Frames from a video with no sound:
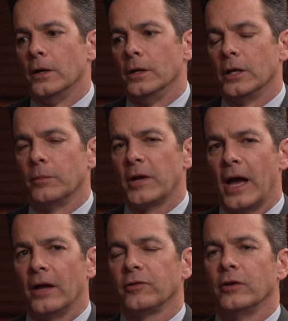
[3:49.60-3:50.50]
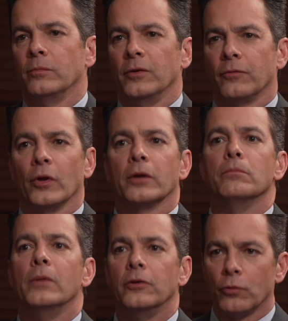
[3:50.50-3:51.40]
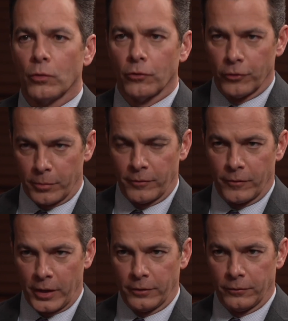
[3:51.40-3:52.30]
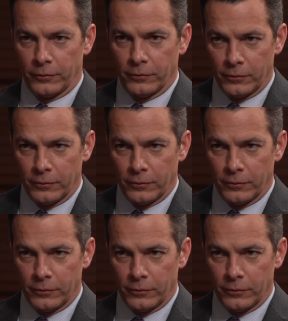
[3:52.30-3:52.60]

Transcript: uh, he kept asking me for like mentorship advice.